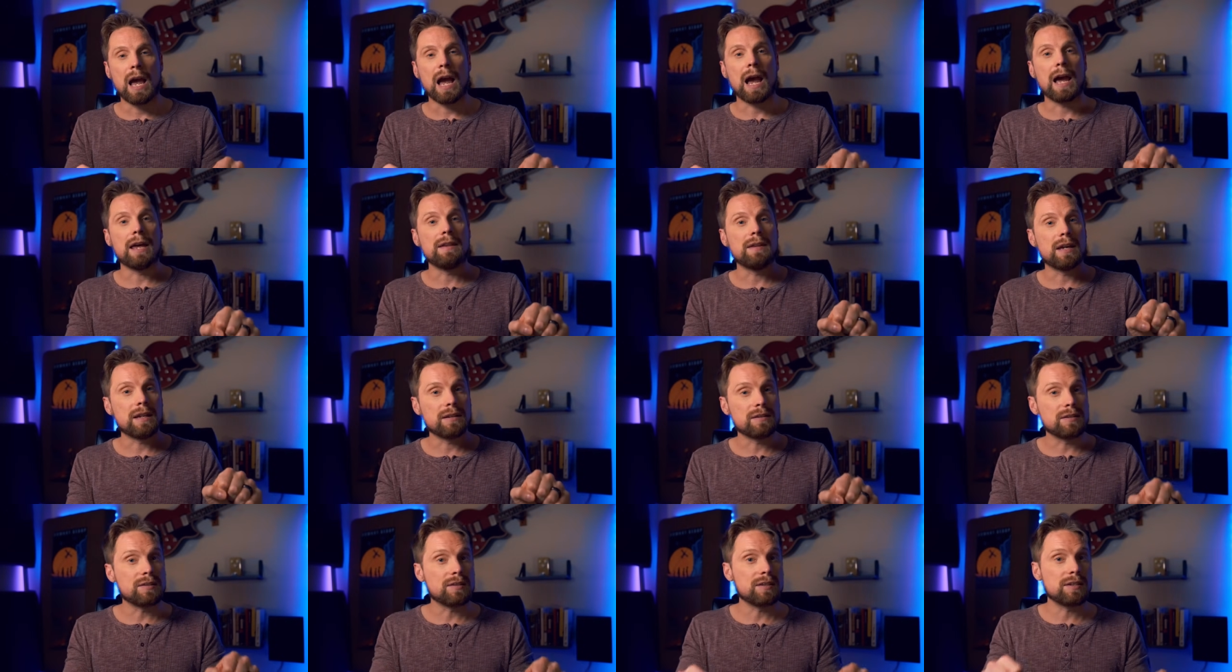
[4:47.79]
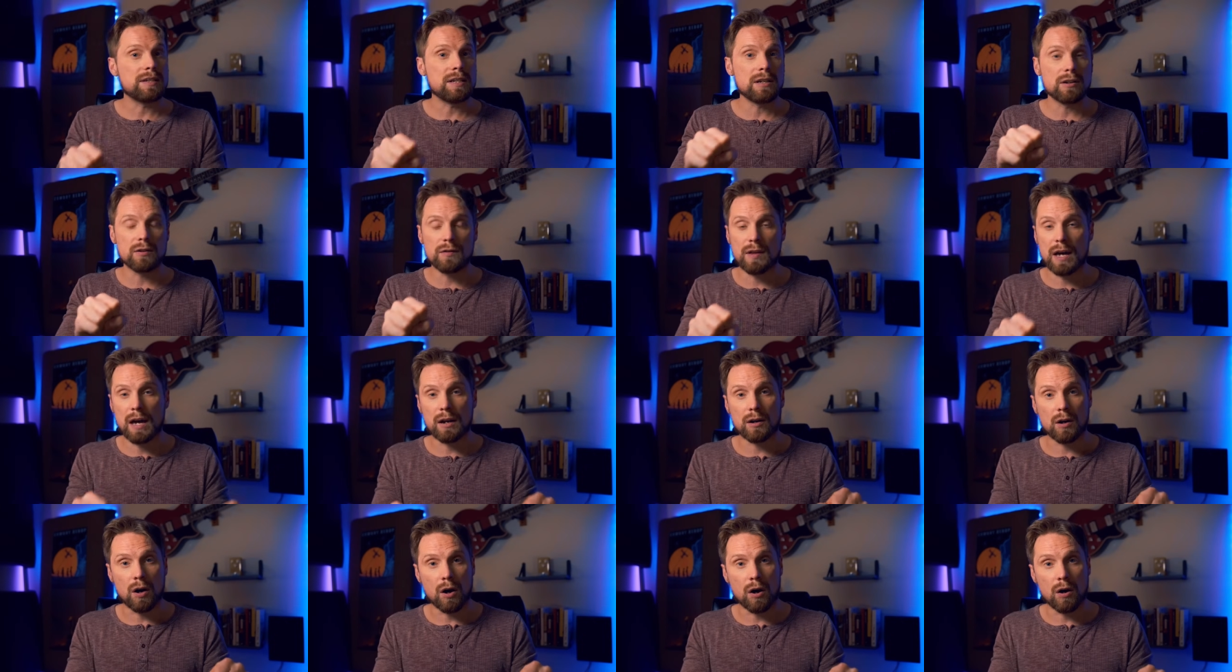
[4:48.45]
and then steer
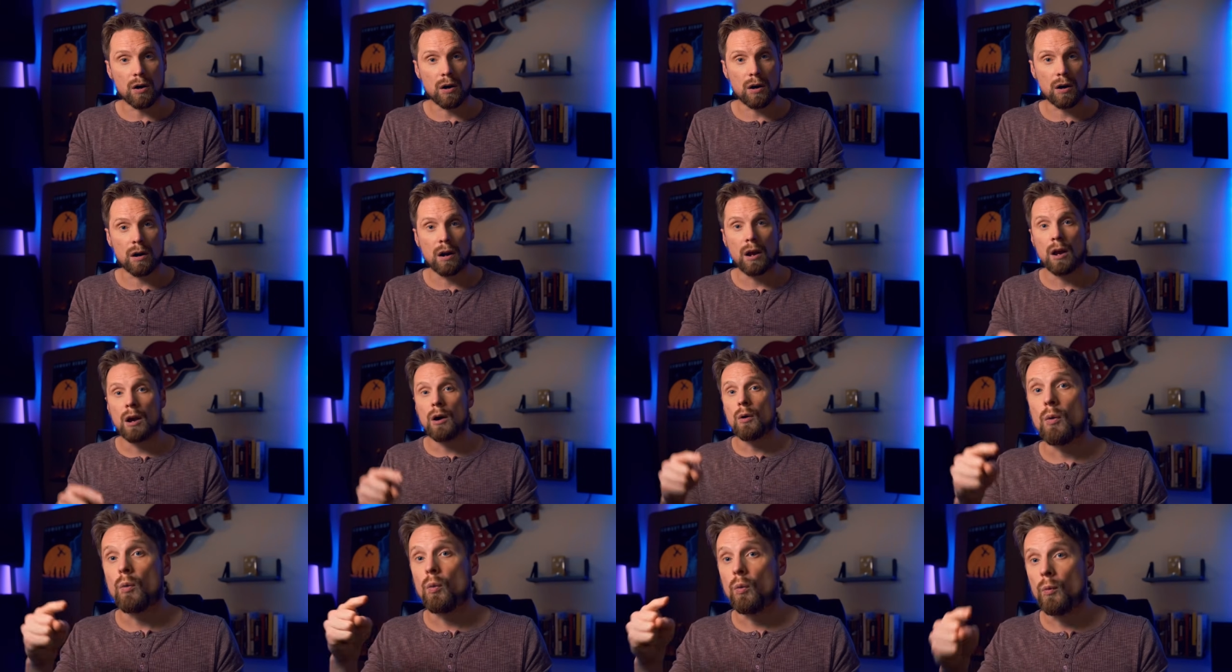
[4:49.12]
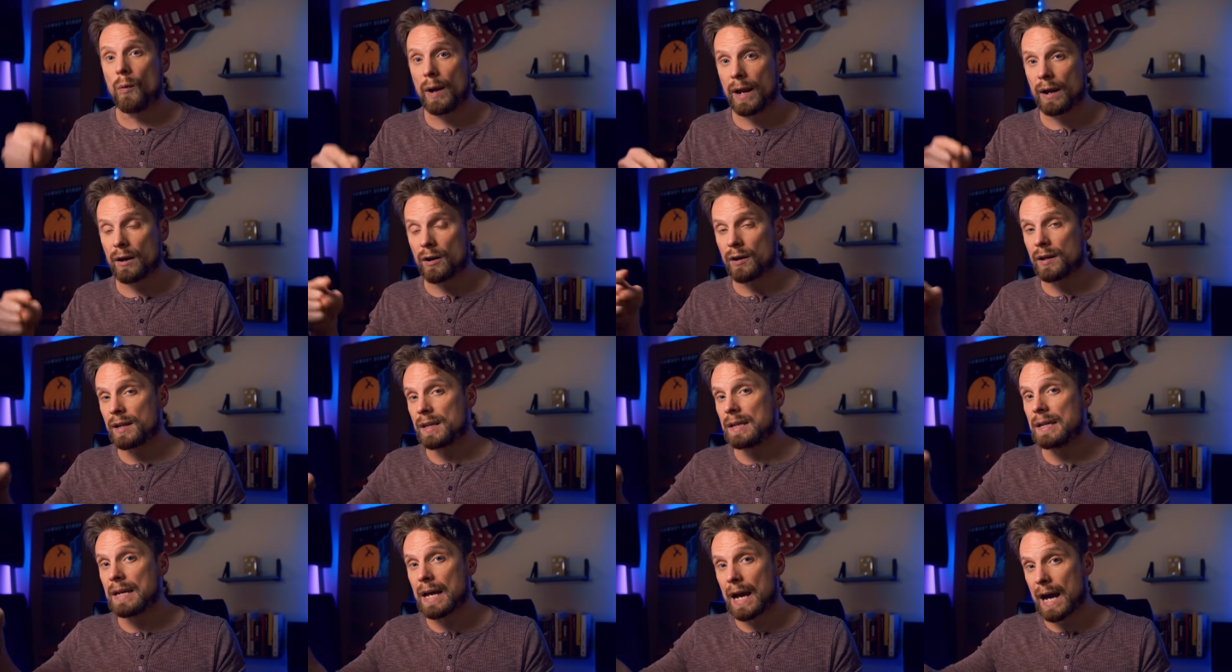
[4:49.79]
that car where
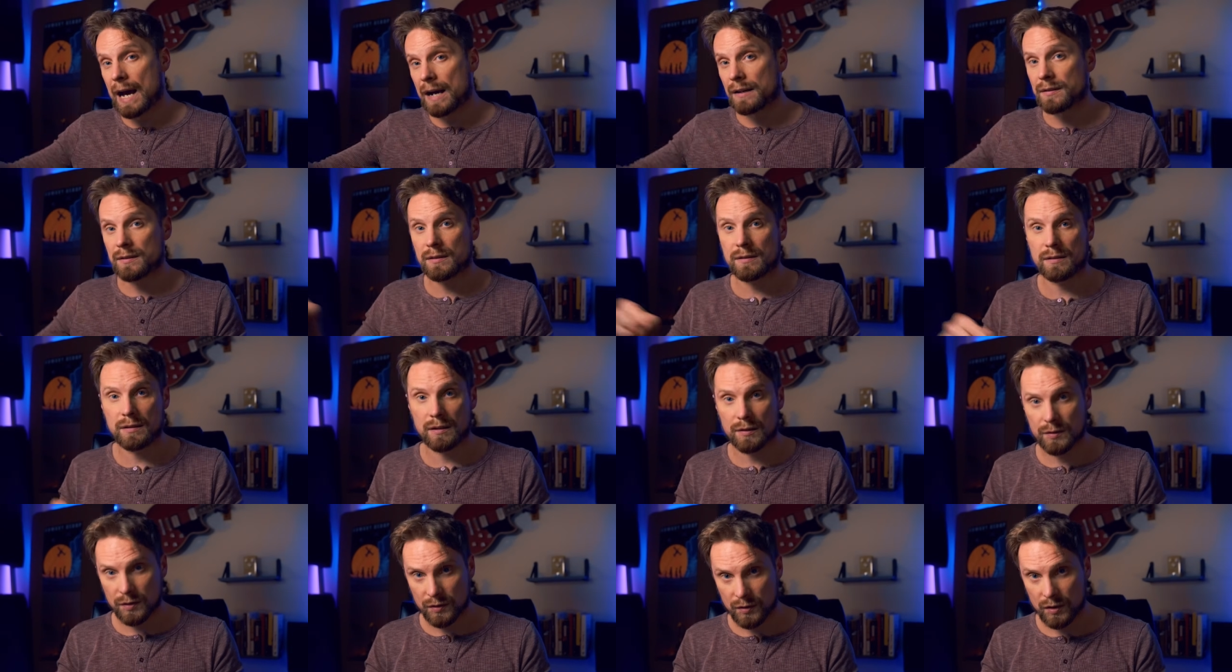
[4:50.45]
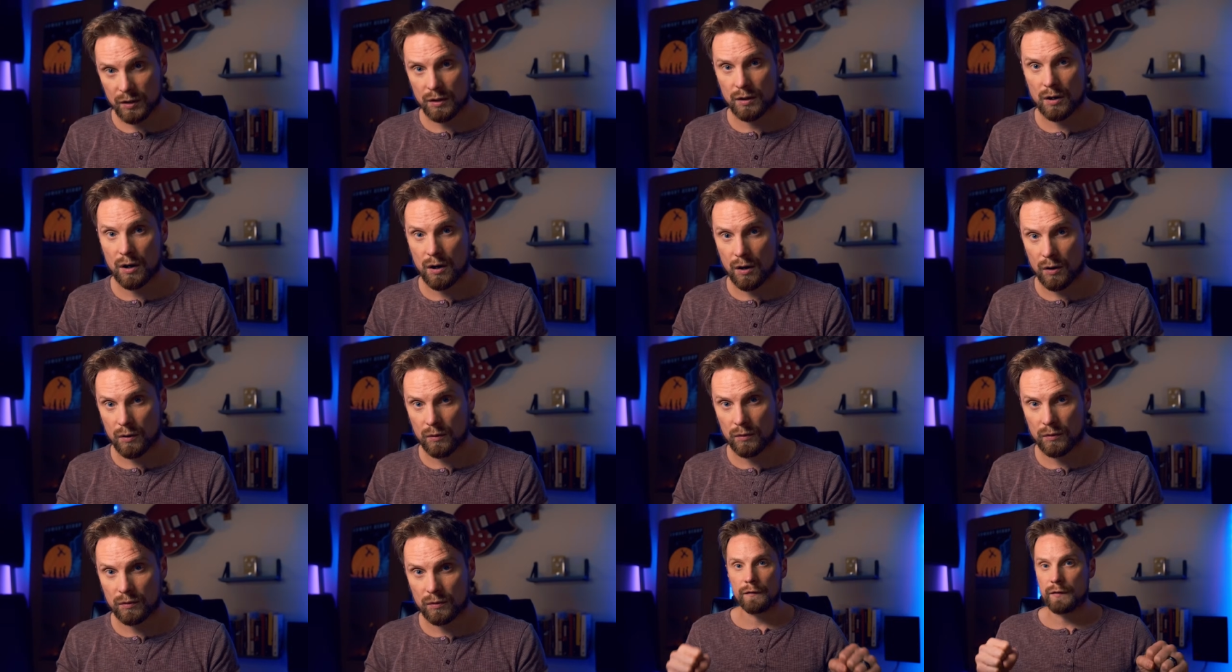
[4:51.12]
he asks us to
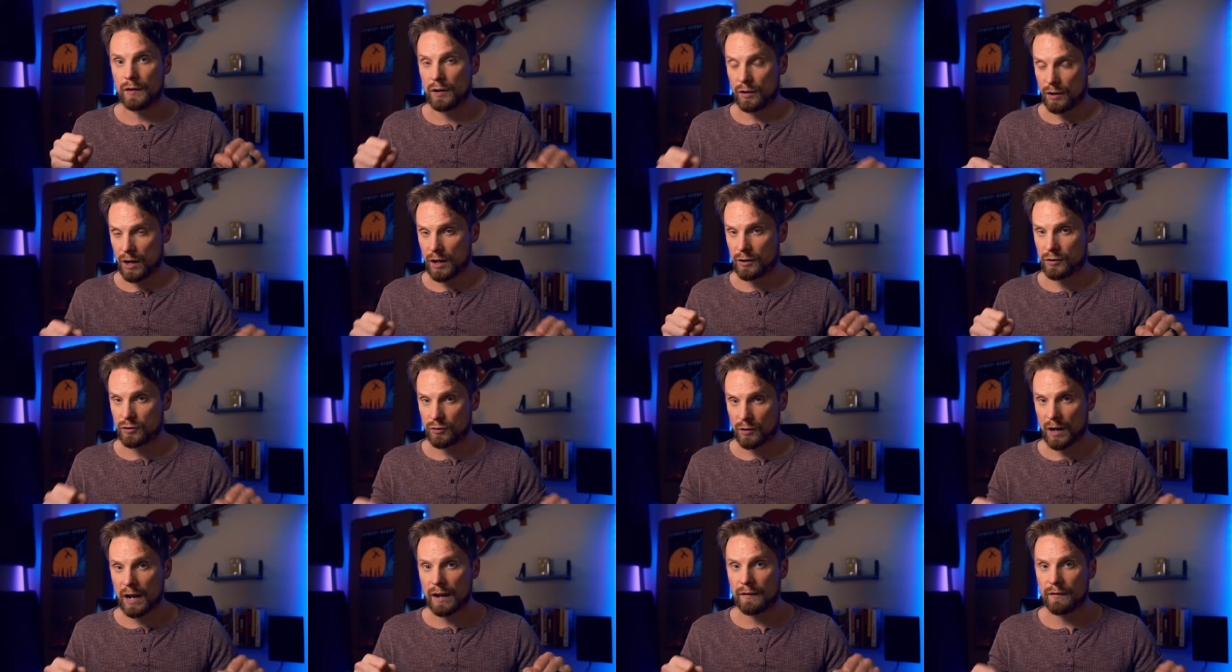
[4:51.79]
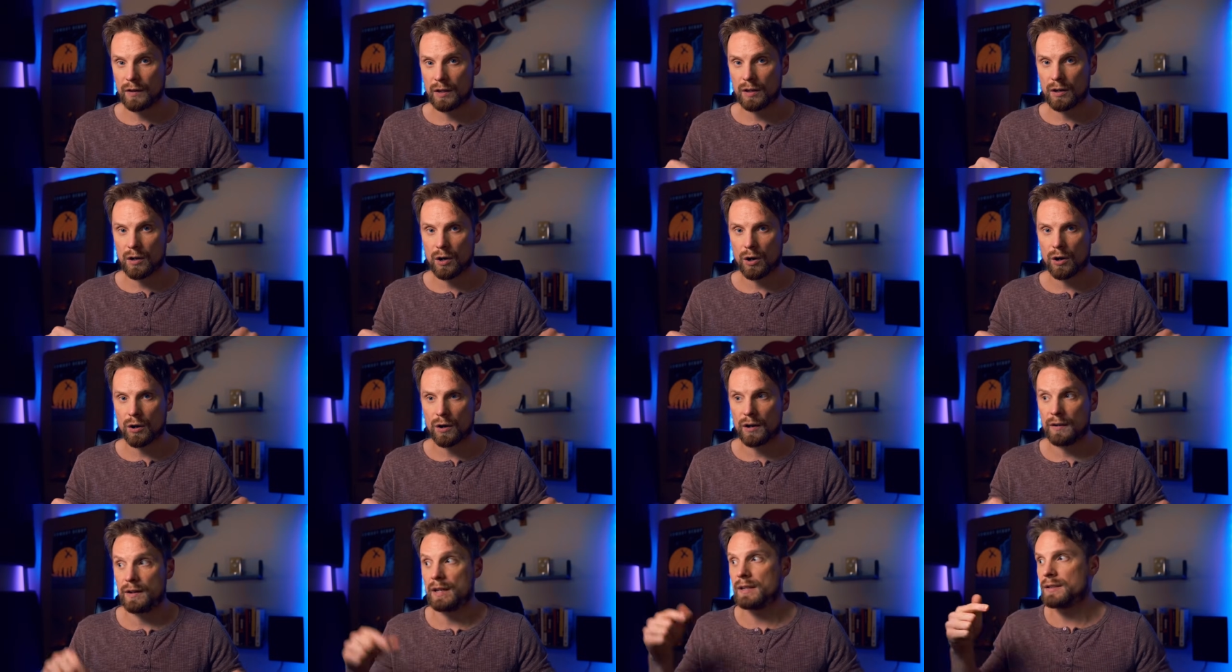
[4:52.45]
go. If you're not driving the
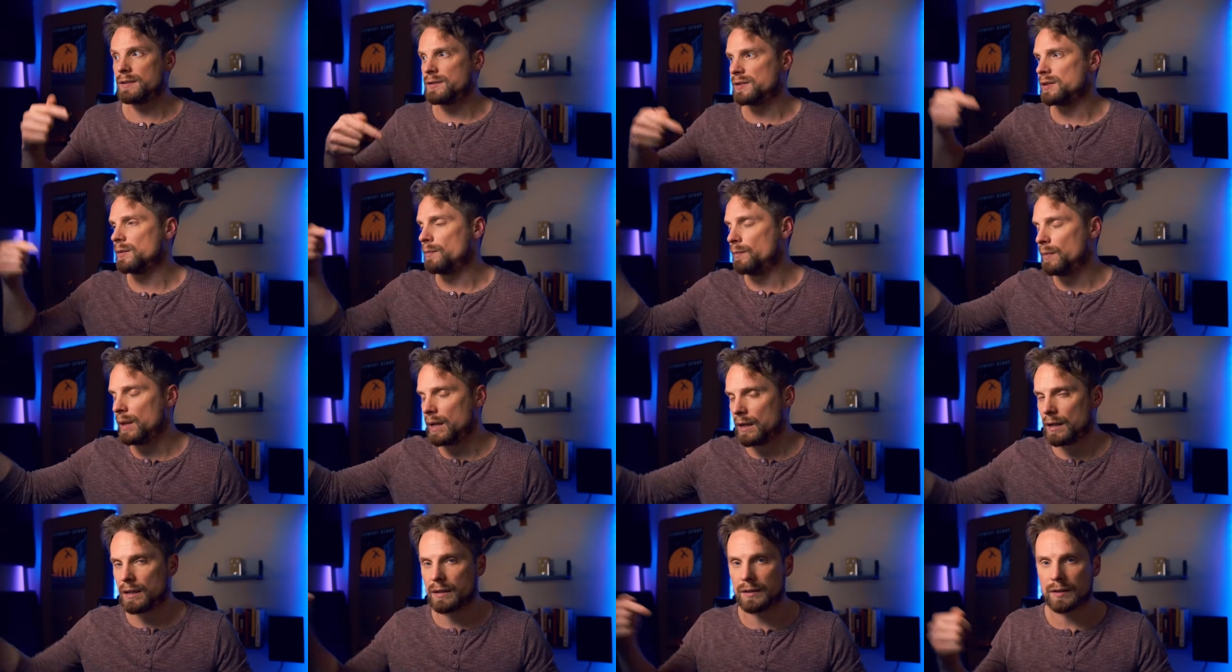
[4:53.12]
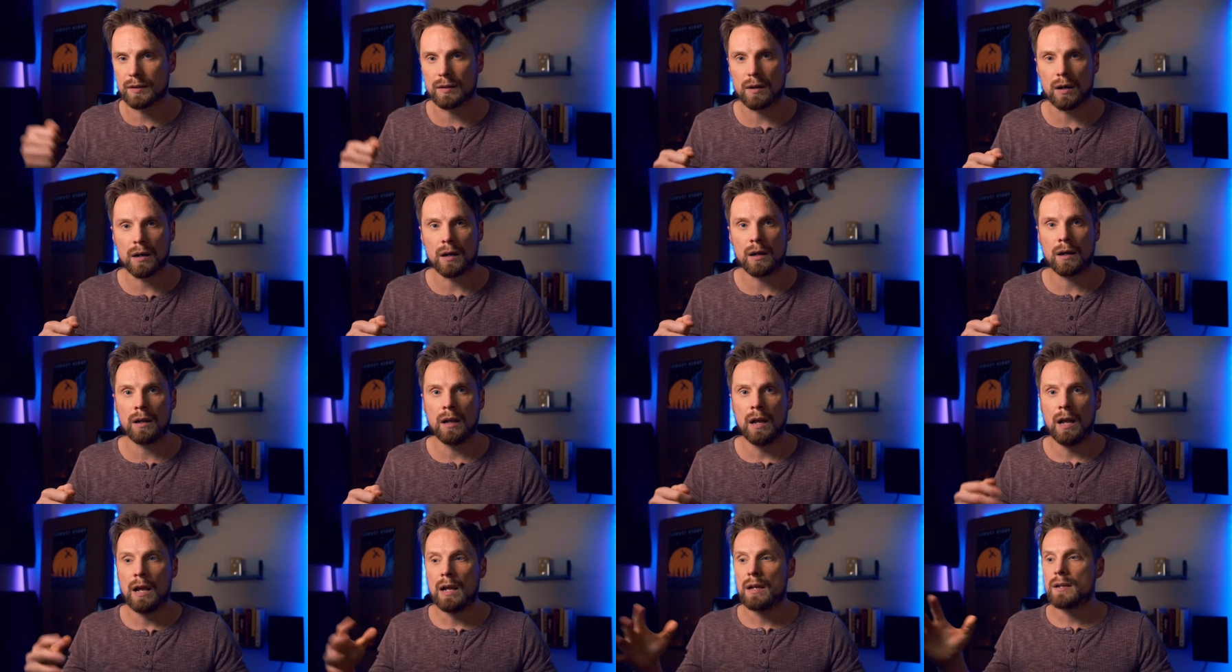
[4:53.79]
car and then submitting it to God,
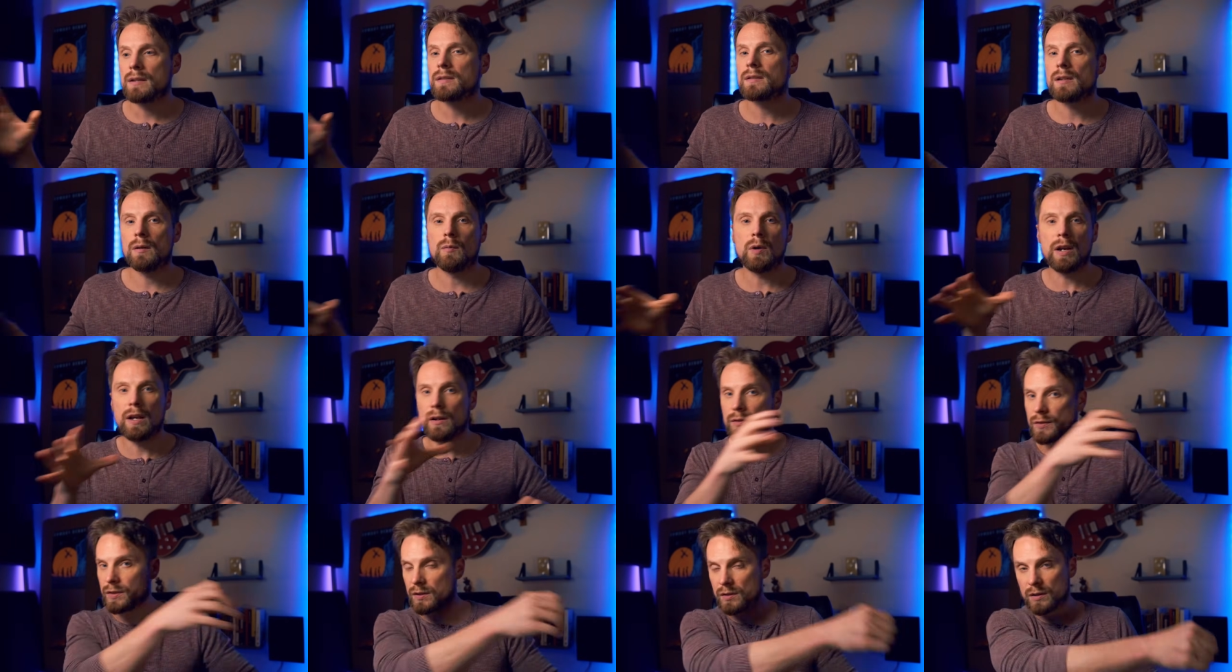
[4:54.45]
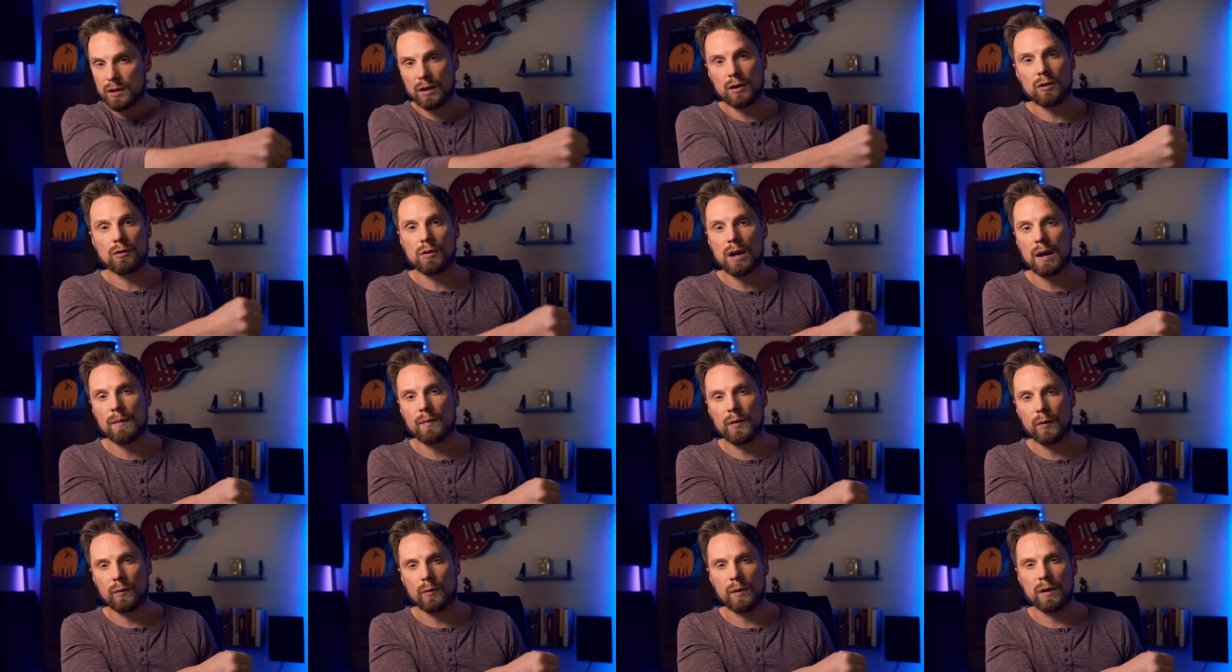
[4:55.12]
someone else is going to
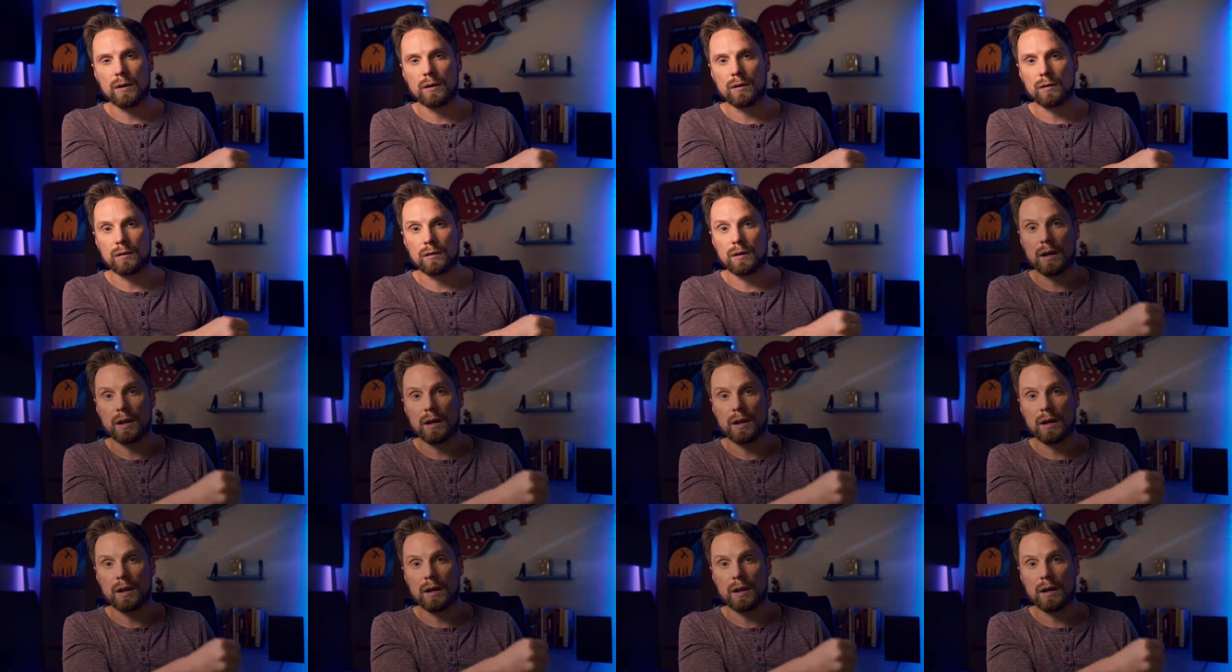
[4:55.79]
grab the wheel.